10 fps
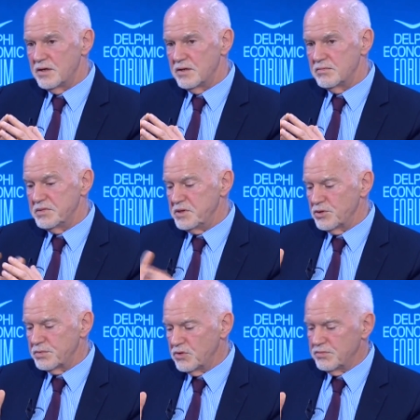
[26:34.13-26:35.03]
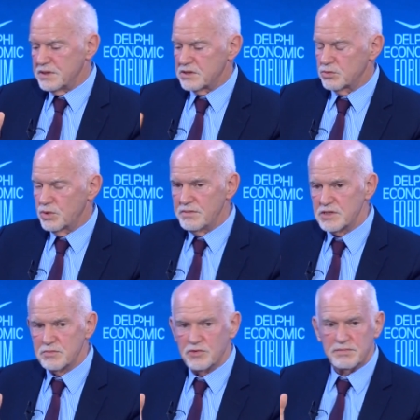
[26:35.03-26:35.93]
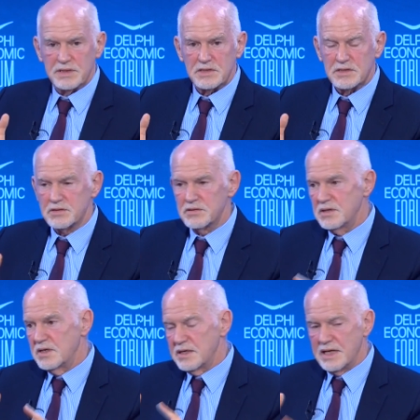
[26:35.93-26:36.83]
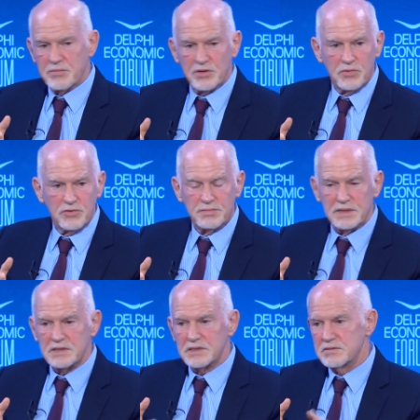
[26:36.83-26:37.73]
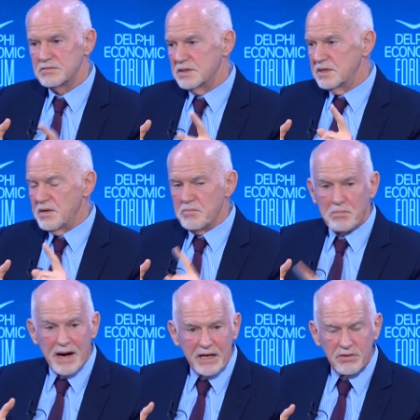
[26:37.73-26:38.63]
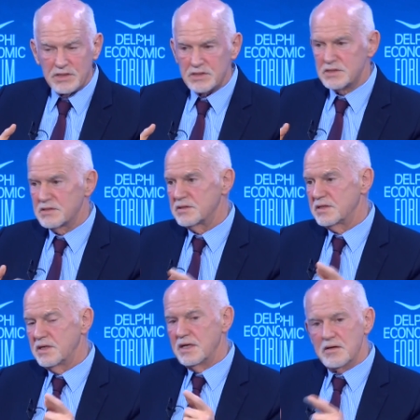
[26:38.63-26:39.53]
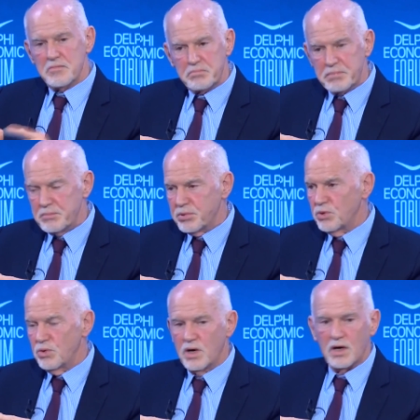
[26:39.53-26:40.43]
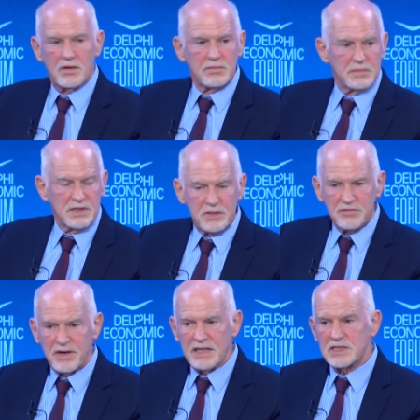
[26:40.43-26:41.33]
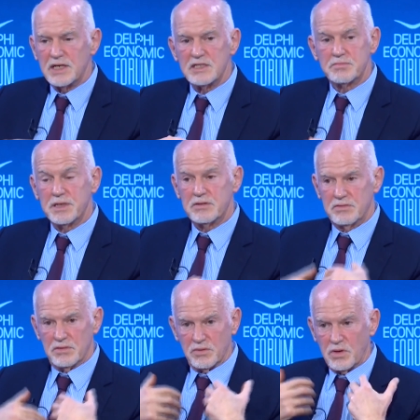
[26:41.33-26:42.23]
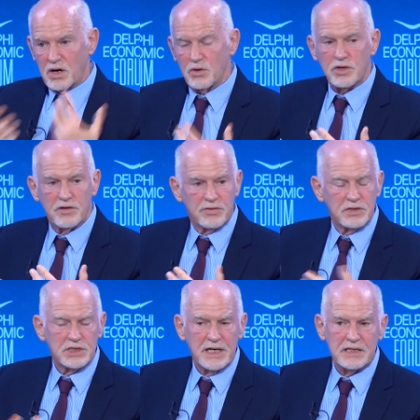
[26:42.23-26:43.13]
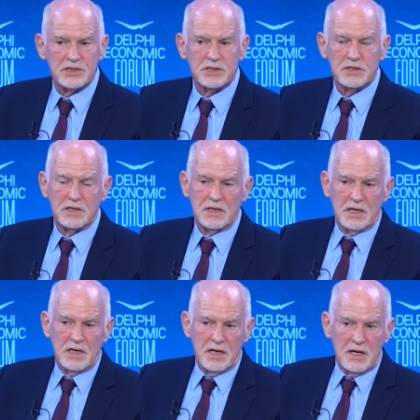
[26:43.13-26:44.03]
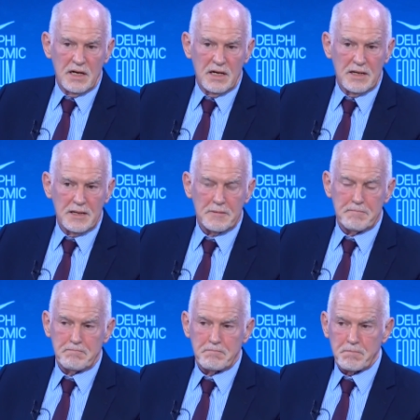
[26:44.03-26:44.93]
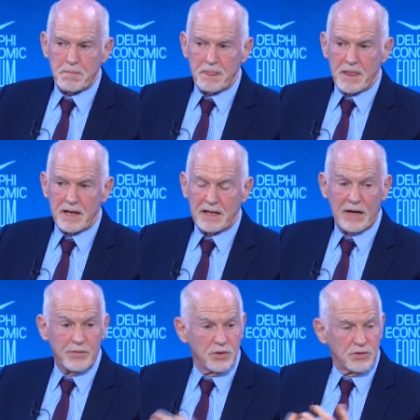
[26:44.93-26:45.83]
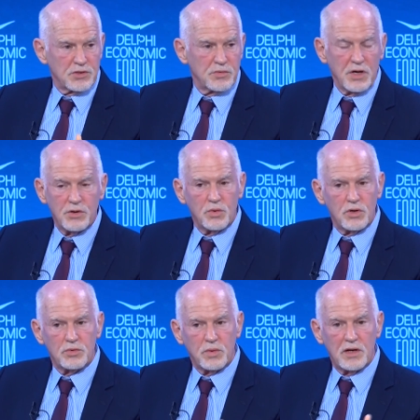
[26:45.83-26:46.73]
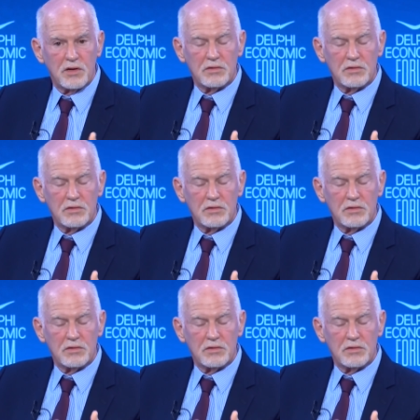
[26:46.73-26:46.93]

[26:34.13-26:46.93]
youth movements, women's movements, labor movements, migrants, people who are disenfranchised but are looking for a change. Can we do this around the world? Well,